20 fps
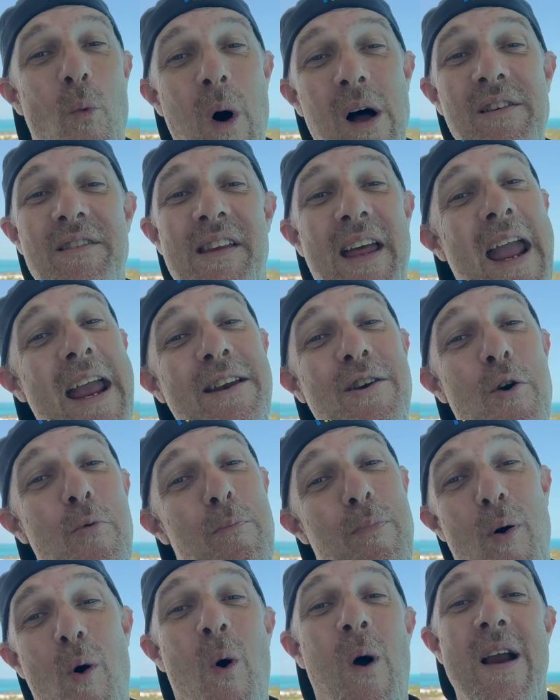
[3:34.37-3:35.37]
Once a new
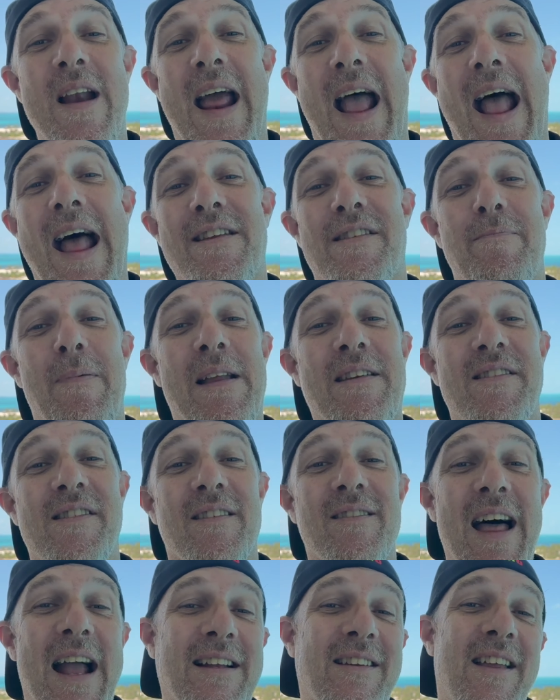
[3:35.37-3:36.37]
port has been
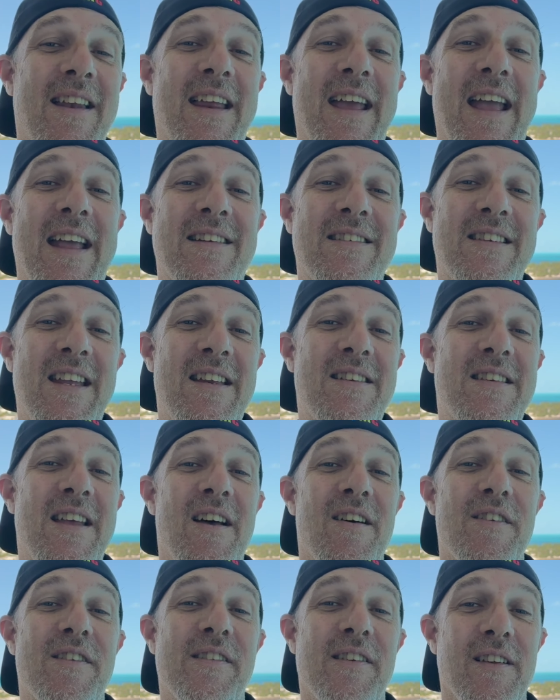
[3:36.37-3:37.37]
selected and
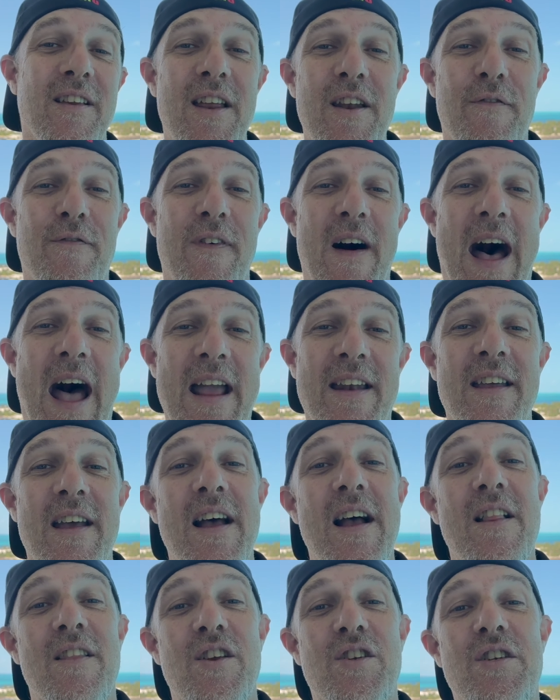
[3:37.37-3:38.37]
details solidified,
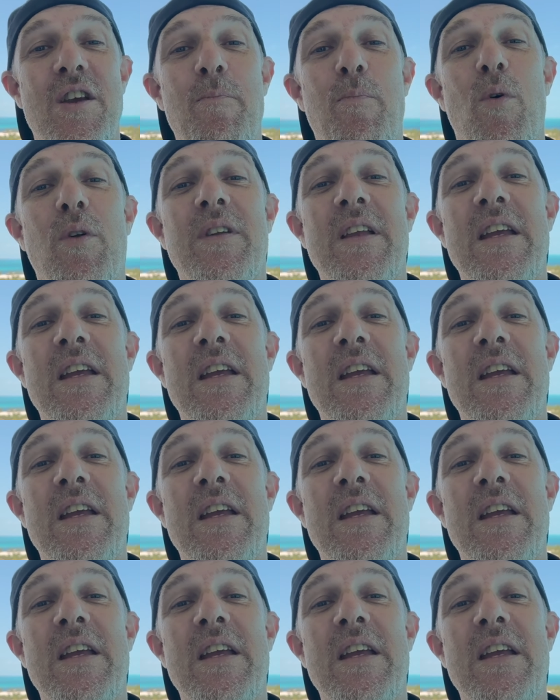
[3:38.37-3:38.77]
the ship will